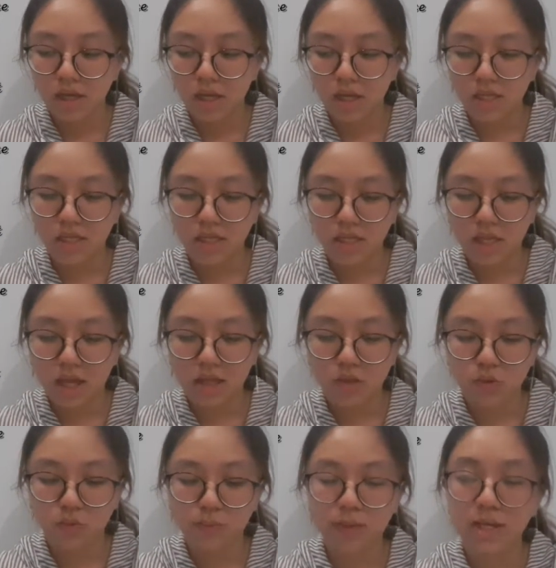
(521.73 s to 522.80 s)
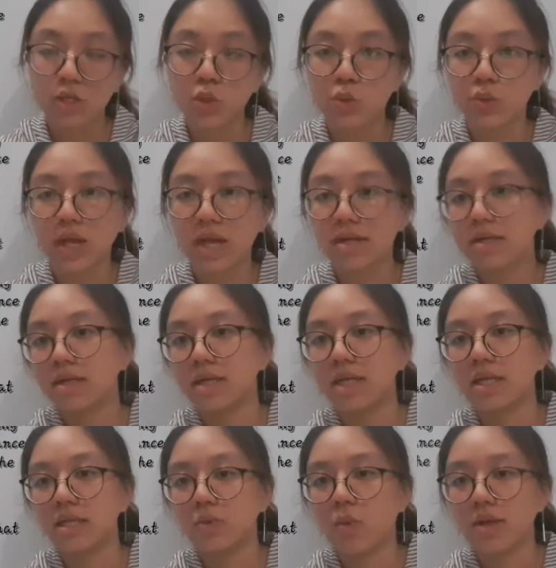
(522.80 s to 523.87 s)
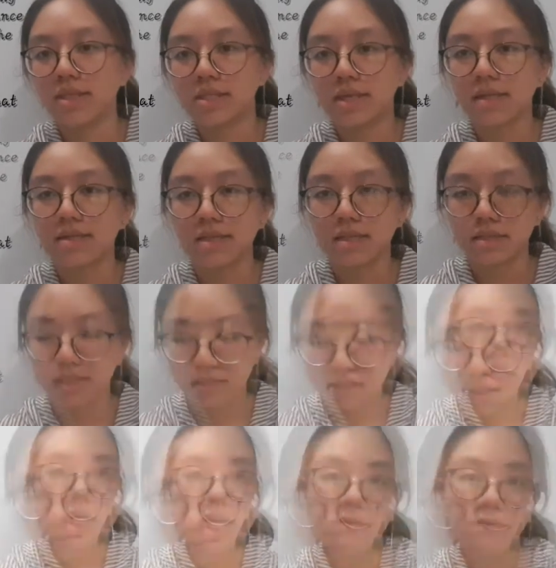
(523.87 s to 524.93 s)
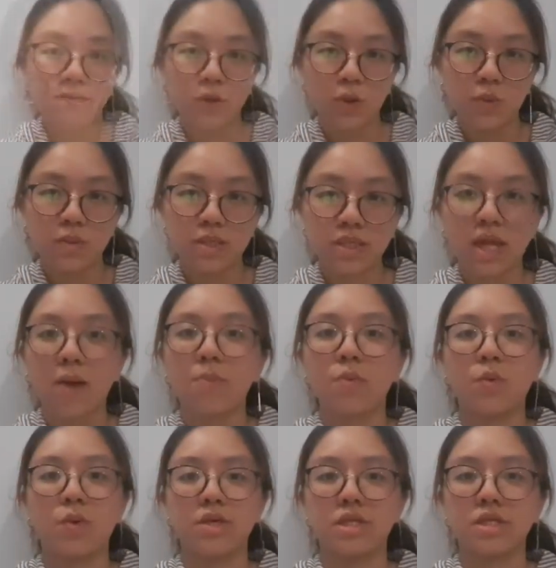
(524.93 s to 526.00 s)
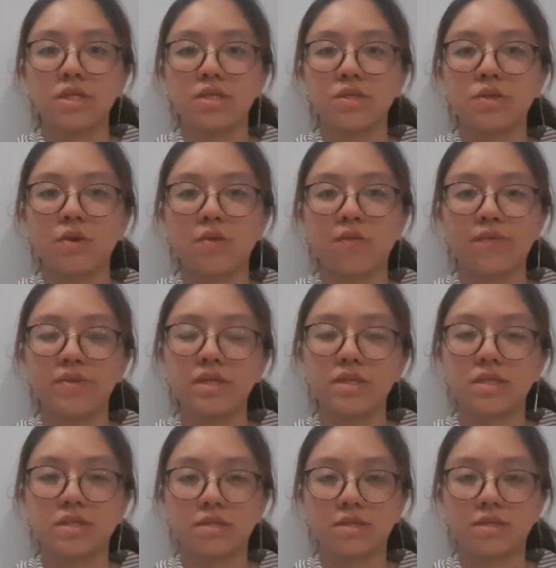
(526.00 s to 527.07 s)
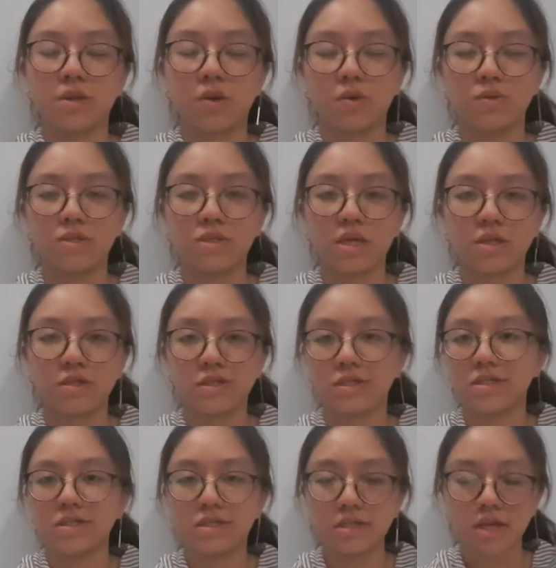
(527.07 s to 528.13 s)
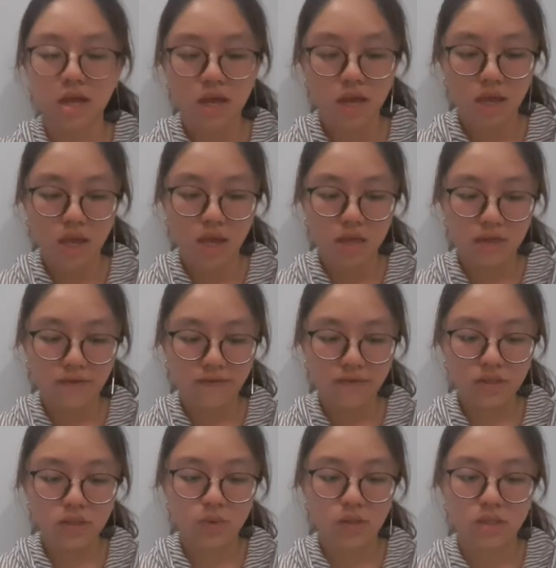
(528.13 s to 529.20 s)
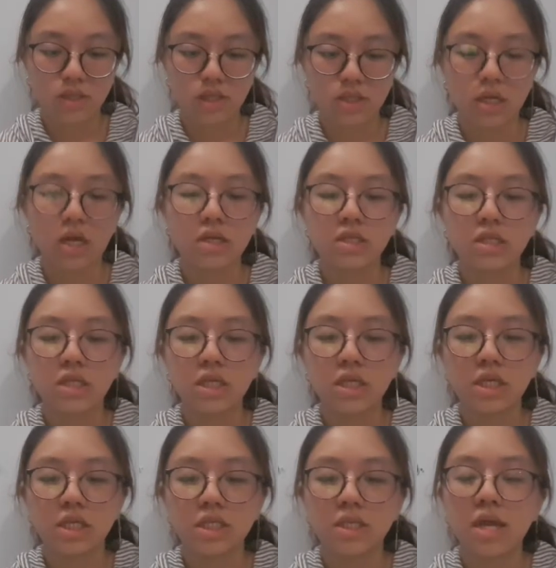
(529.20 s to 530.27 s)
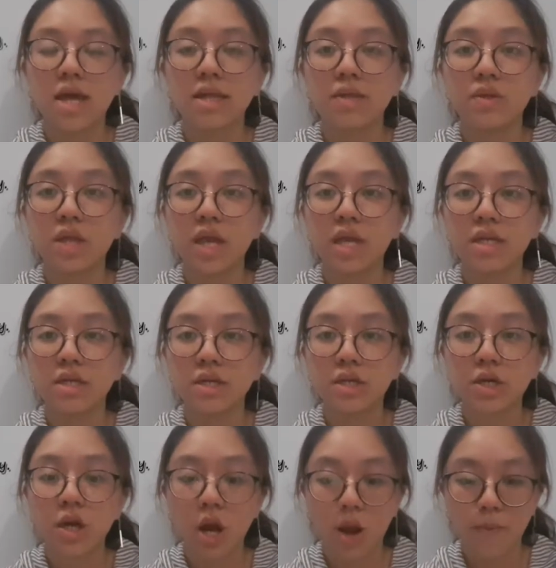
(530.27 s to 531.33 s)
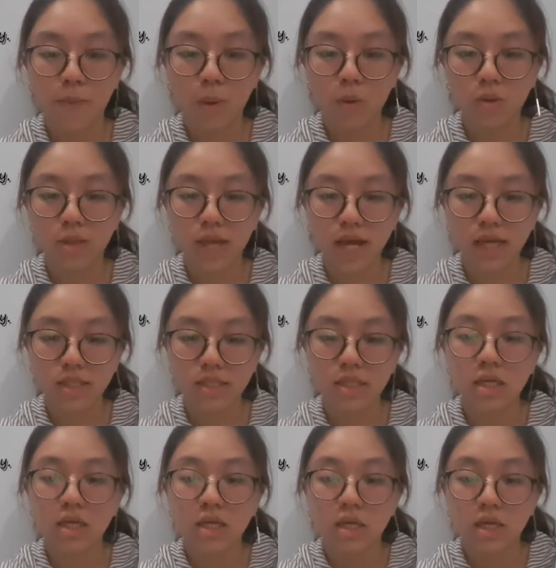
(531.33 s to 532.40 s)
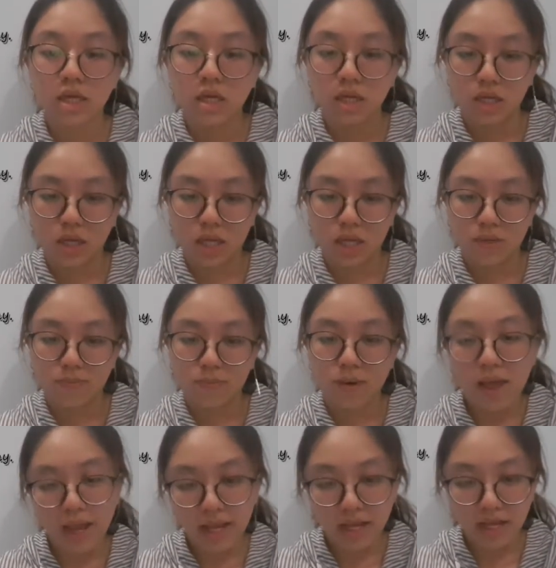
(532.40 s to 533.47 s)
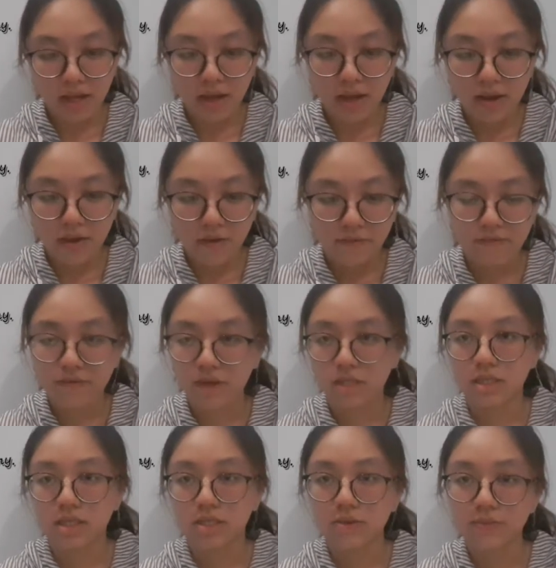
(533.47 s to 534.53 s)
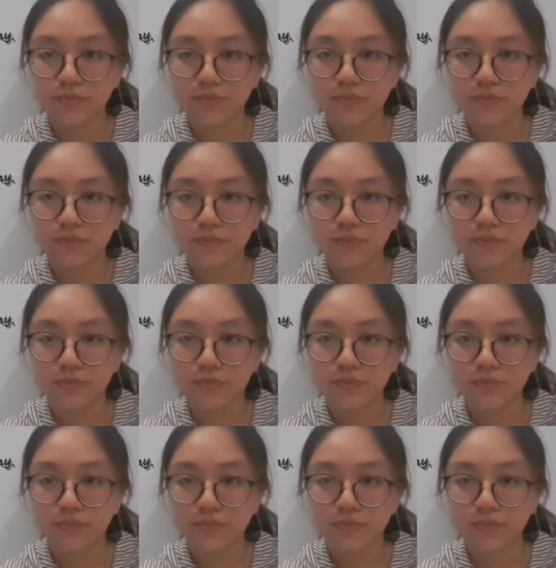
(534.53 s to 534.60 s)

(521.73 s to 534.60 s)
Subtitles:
and it had to be together in one sentence. Give you some questions of the third conjunctions. The first one is, she is neither polite and blank funny.